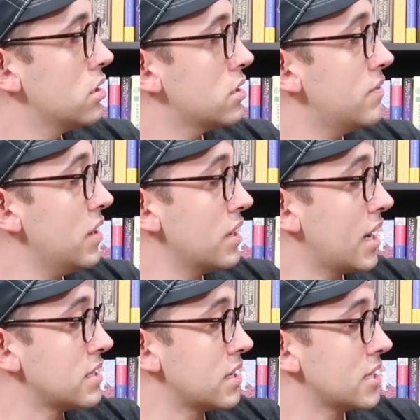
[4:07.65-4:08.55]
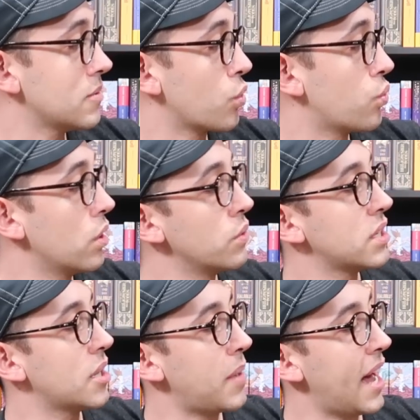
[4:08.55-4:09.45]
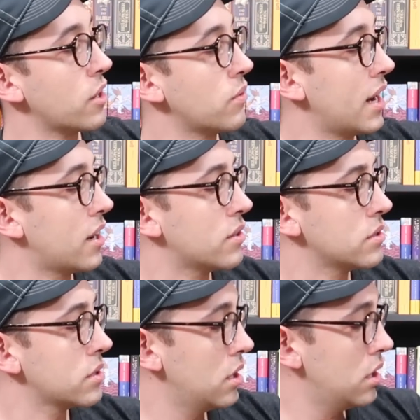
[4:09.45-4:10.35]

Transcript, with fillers: It's very nice. It has some crows on the background,